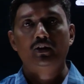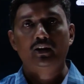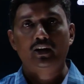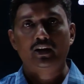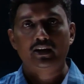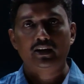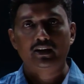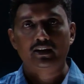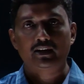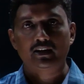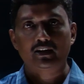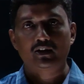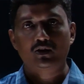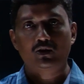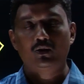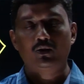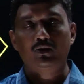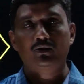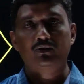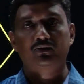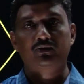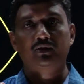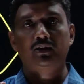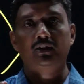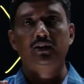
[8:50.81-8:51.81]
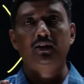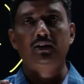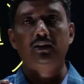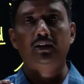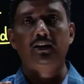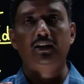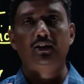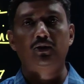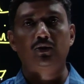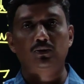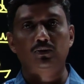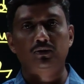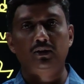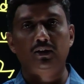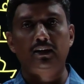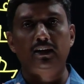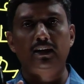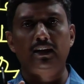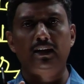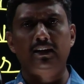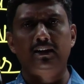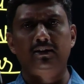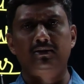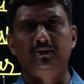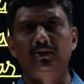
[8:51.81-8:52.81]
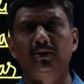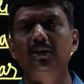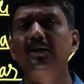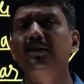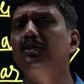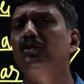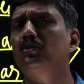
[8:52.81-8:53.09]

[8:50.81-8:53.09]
nitric oxide, nitrogen dioxide.